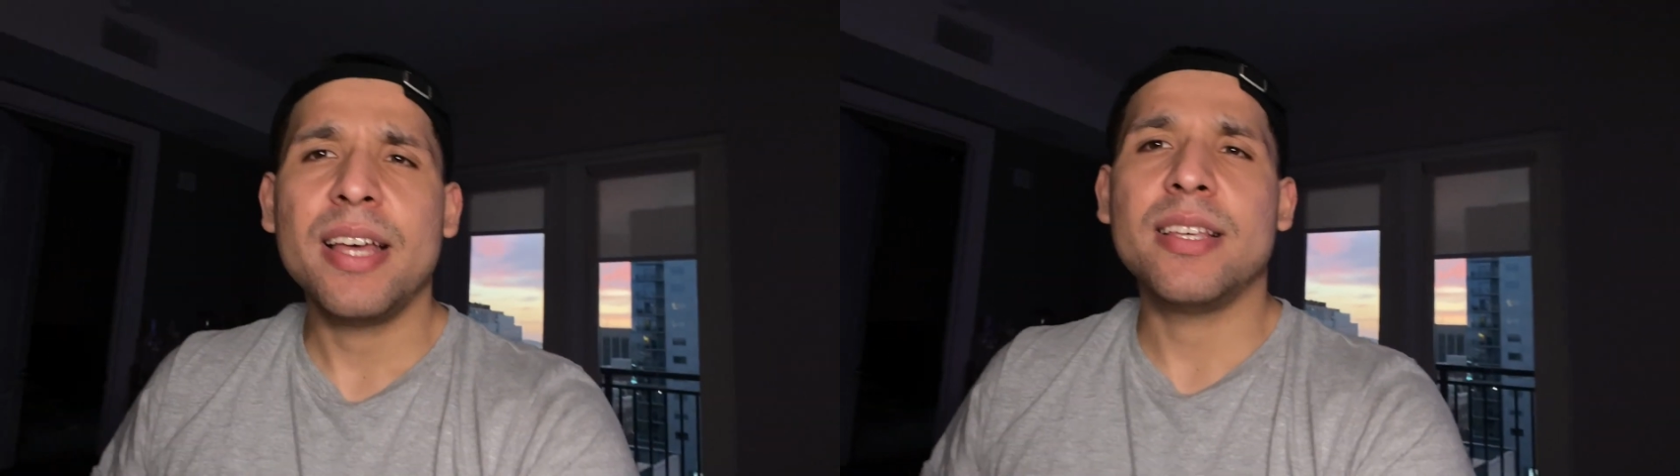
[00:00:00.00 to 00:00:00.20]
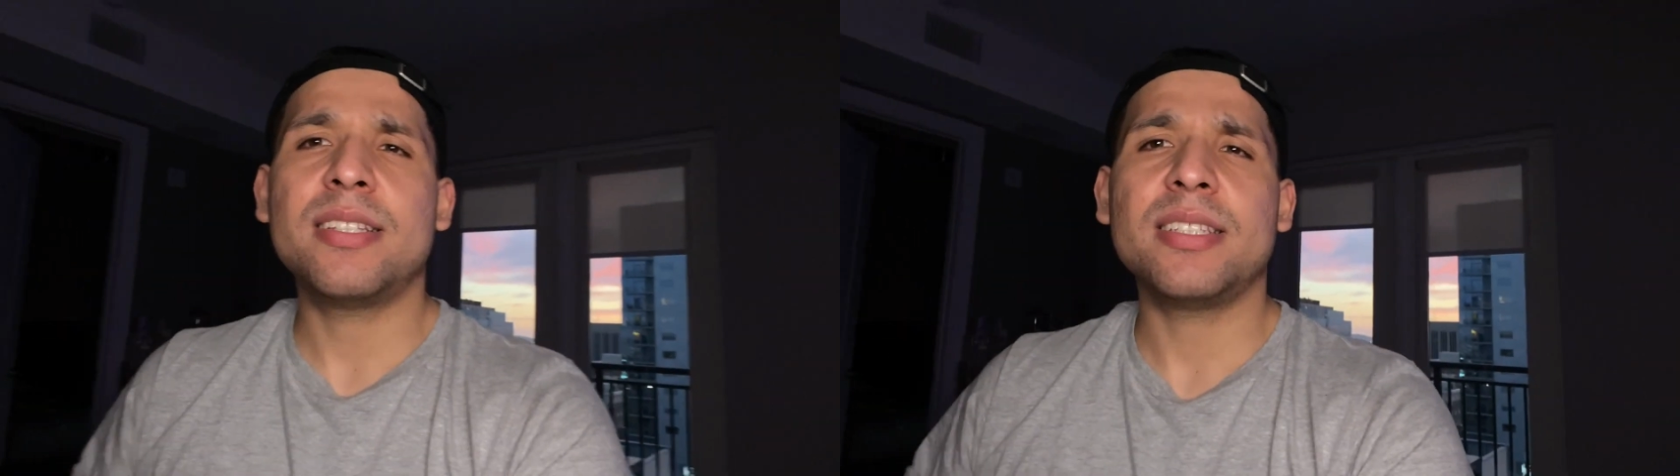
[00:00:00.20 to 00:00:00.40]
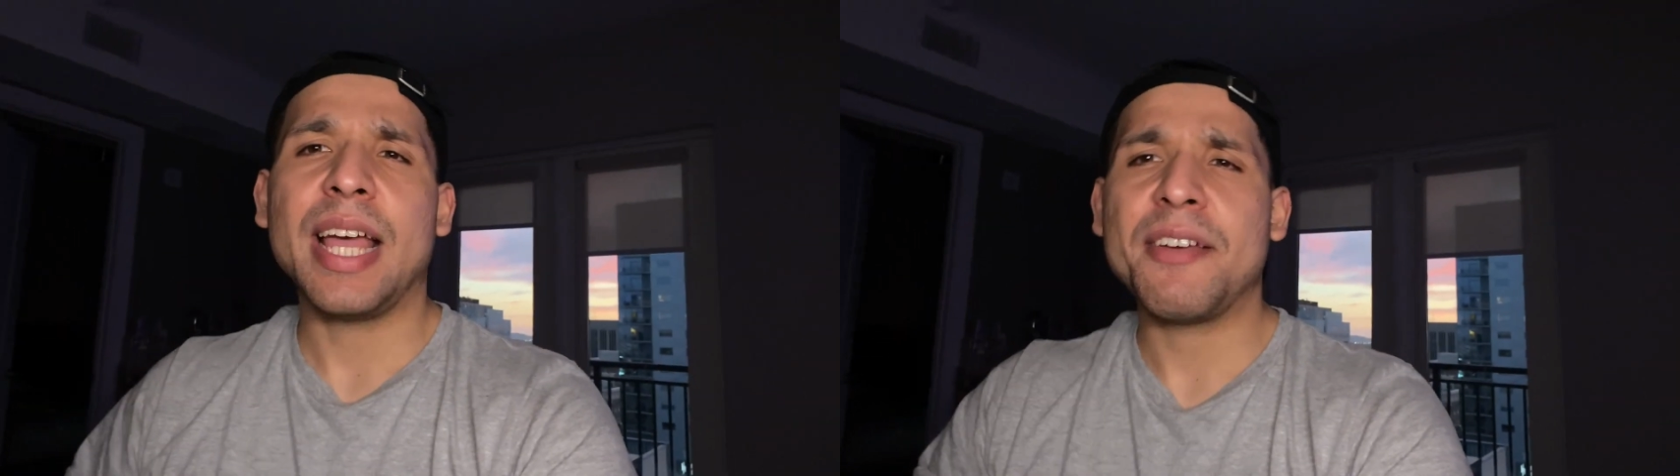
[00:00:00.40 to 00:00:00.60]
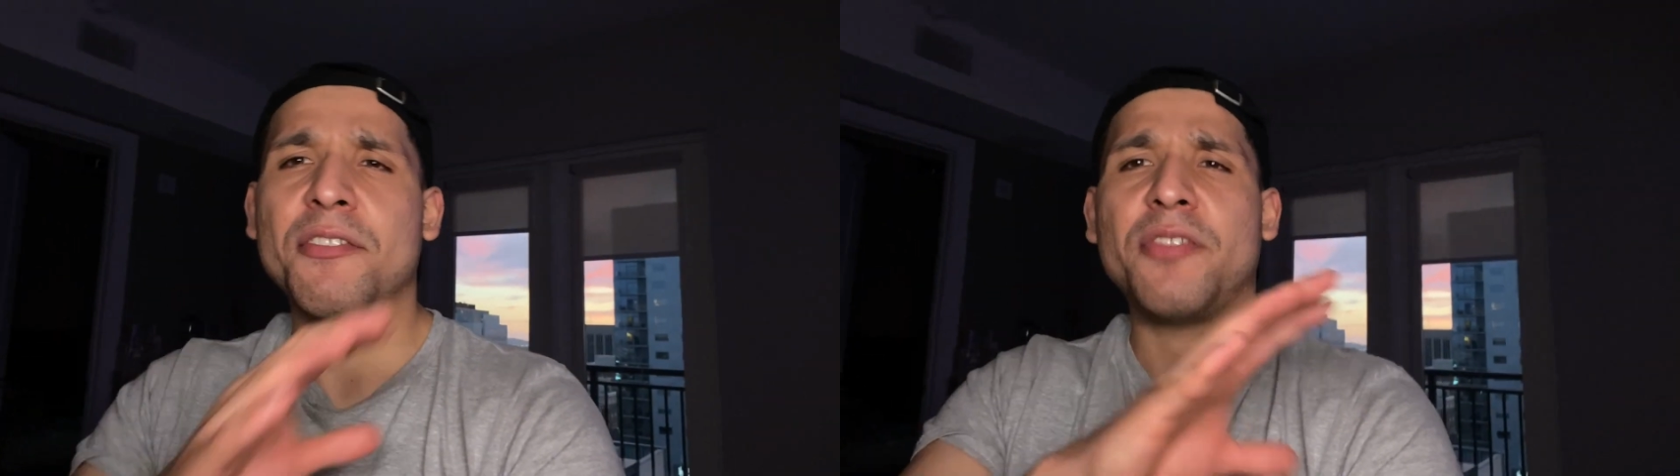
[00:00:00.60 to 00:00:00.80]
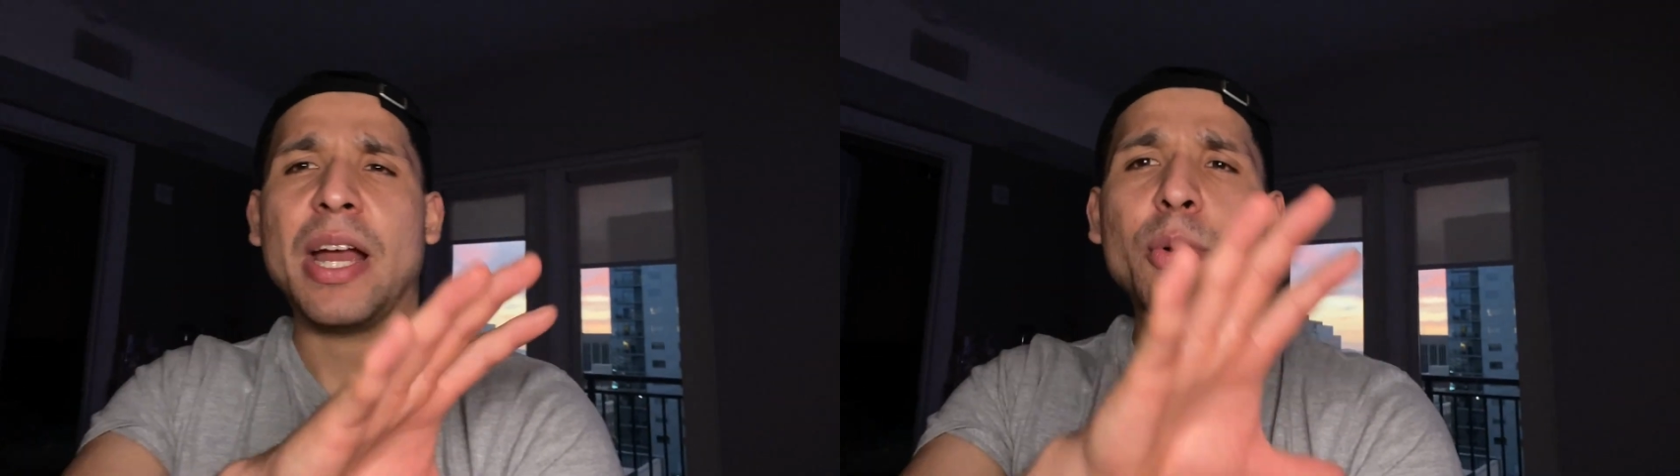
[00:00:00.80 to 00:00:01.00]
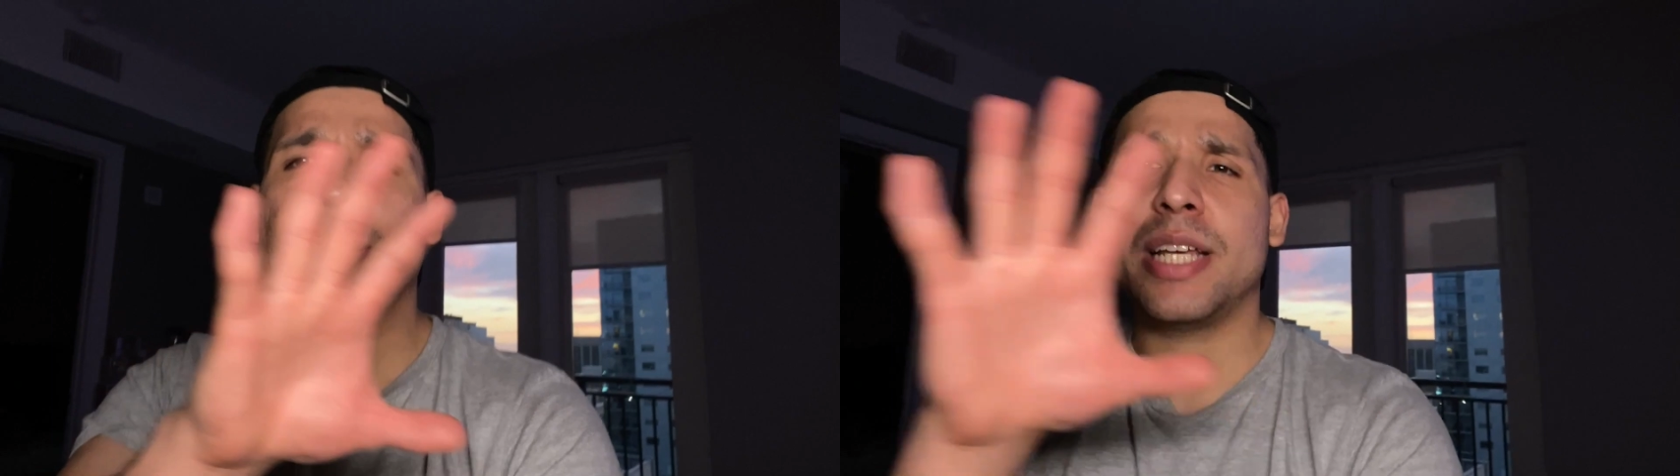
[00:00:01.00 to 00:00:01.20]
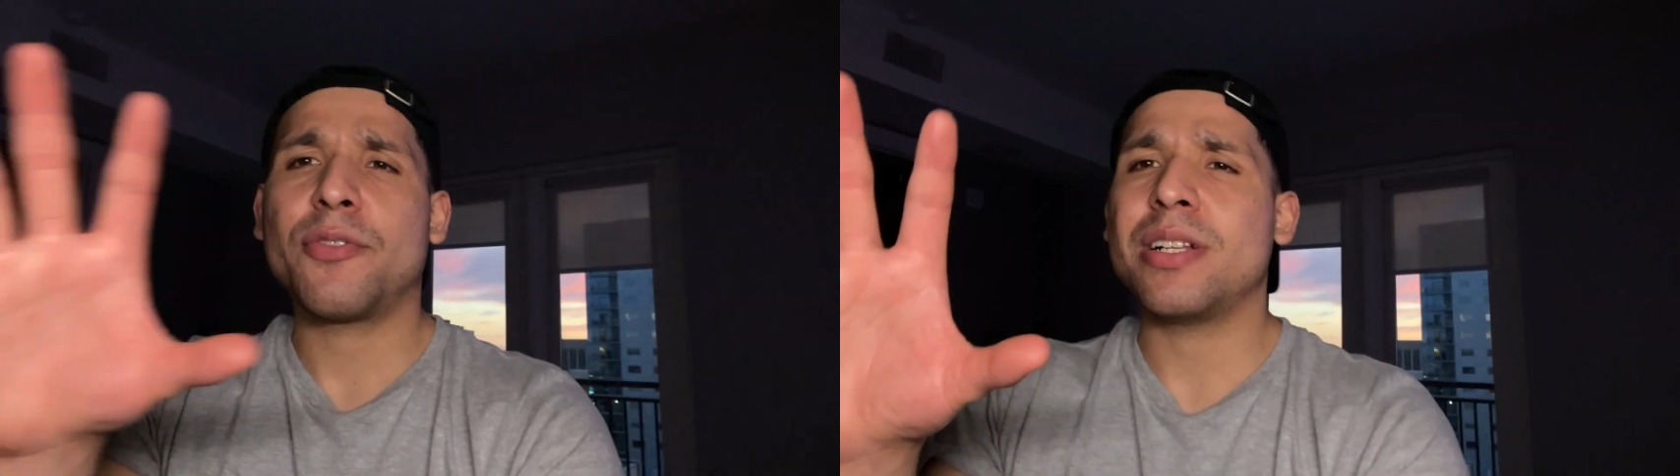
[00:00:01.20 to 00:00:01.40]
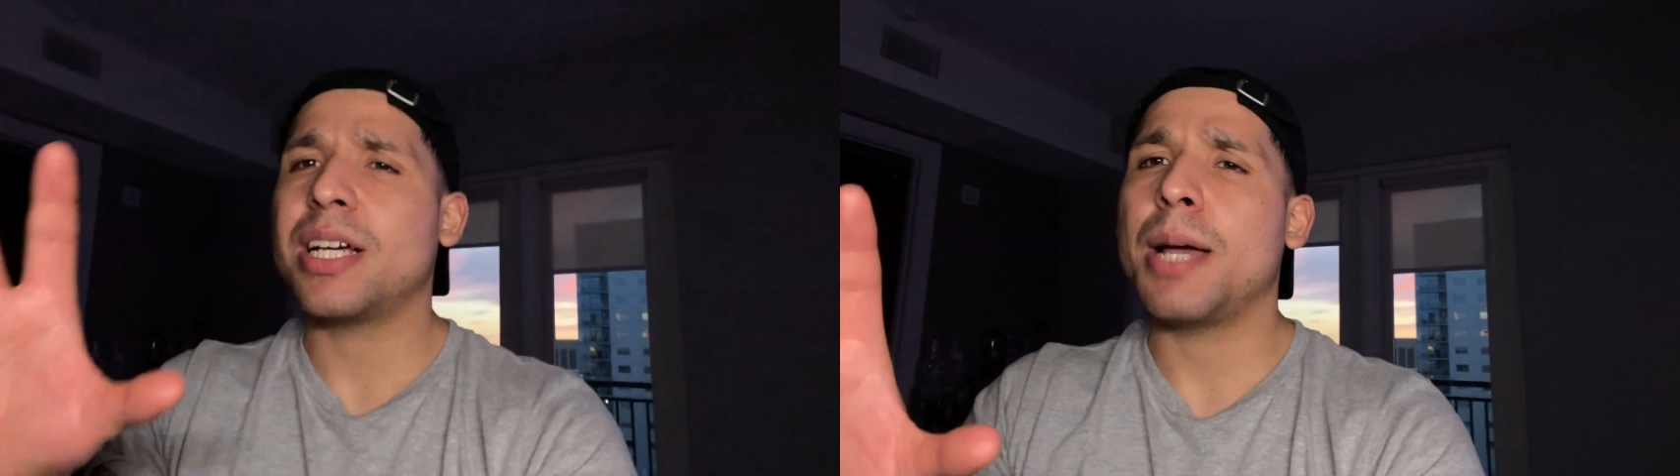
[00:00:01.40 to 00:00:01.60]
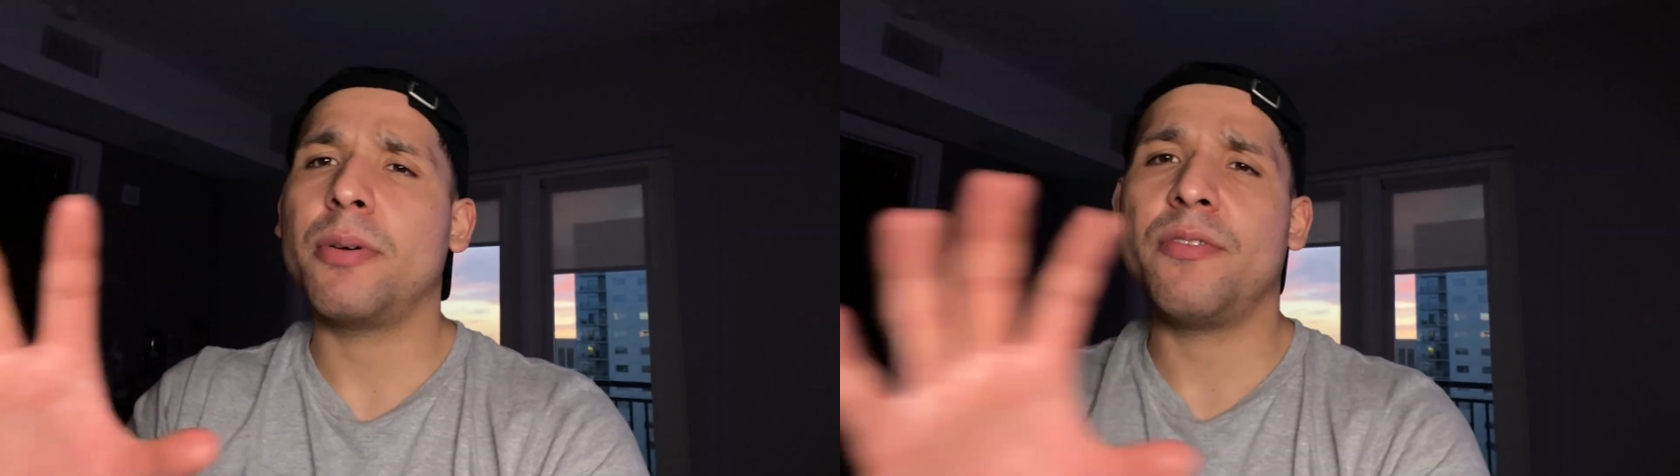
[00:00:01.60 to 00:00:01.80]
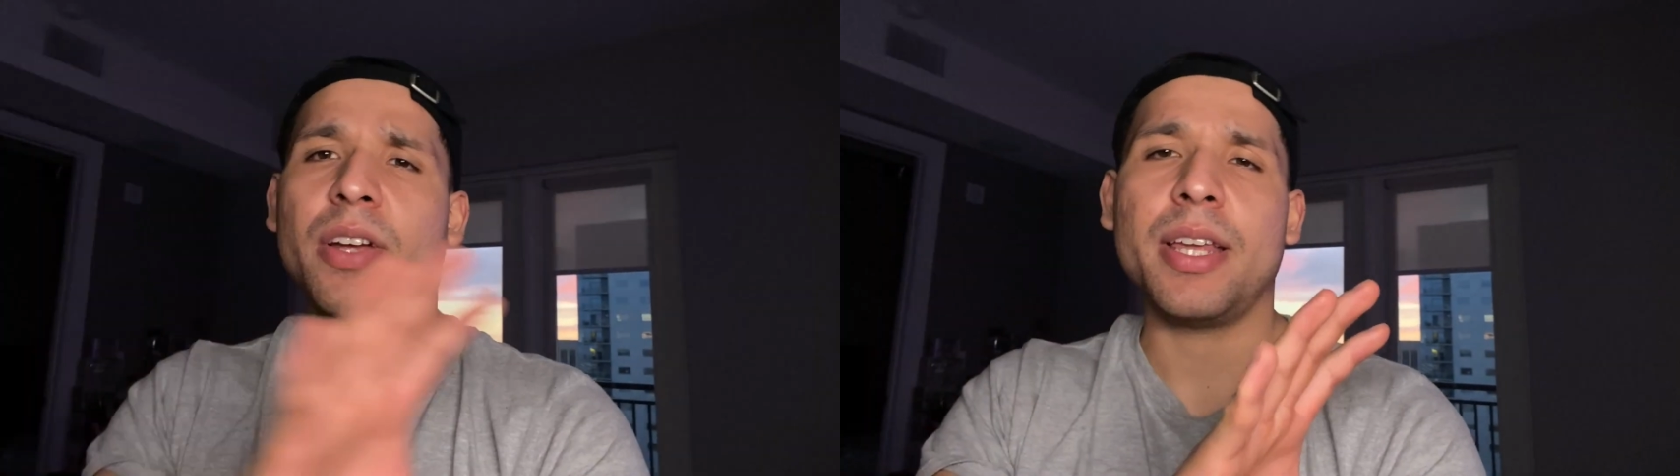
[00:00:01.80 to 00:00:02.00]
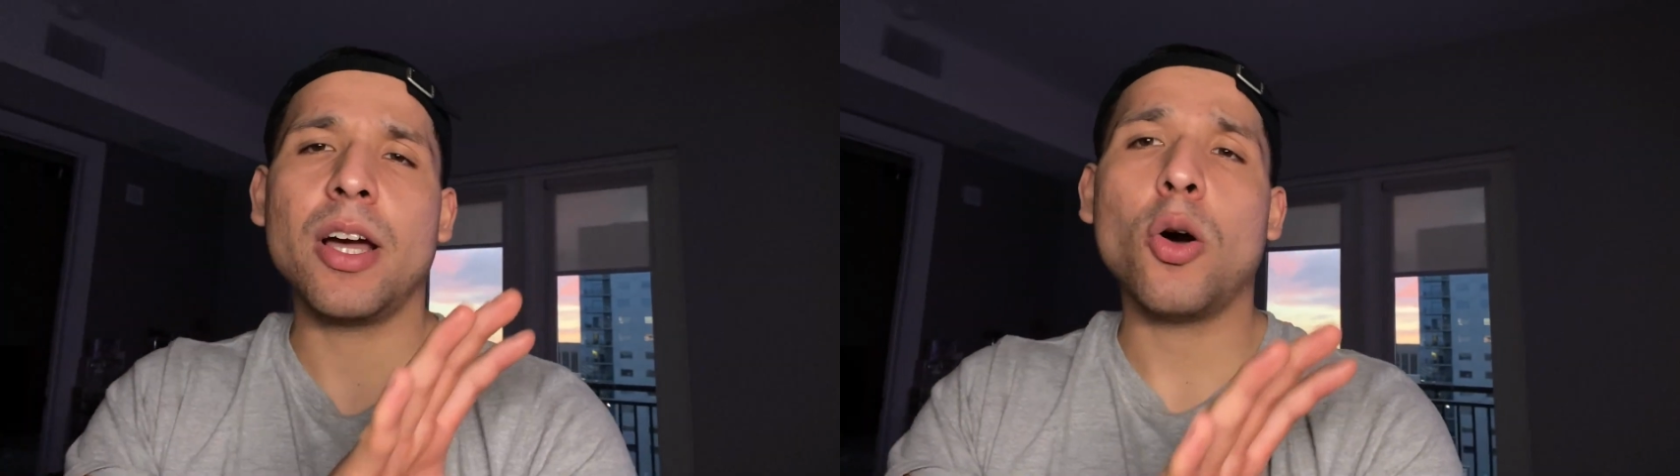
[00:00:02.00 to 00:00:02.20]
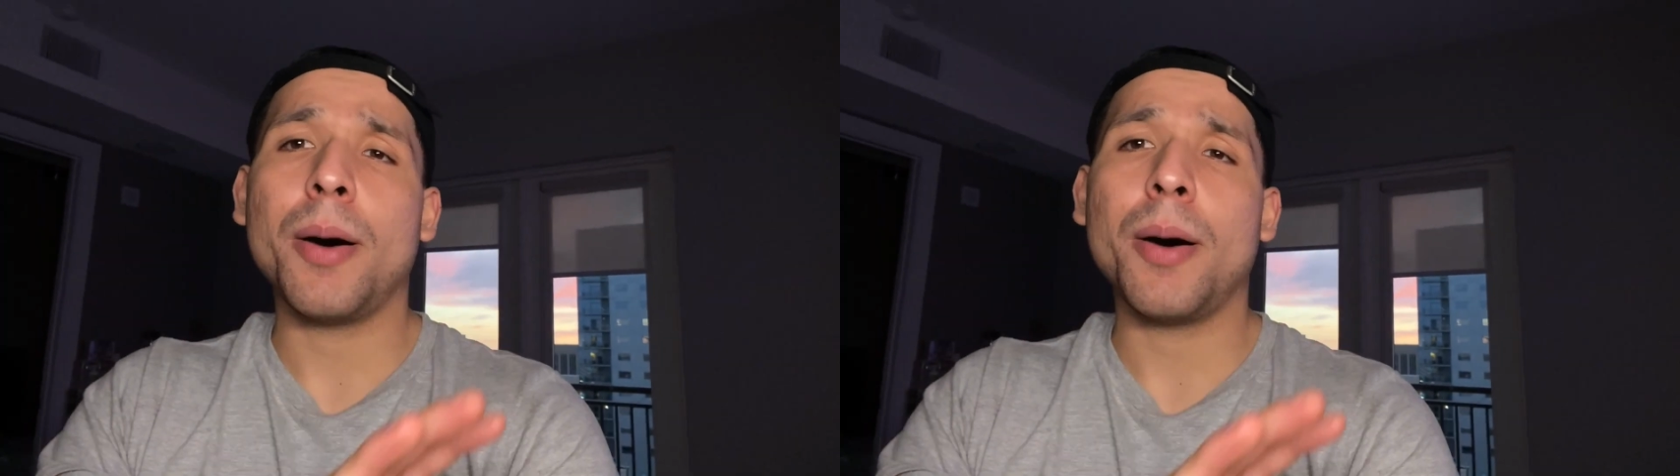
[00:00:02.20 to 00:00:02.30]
This is a very different type of video.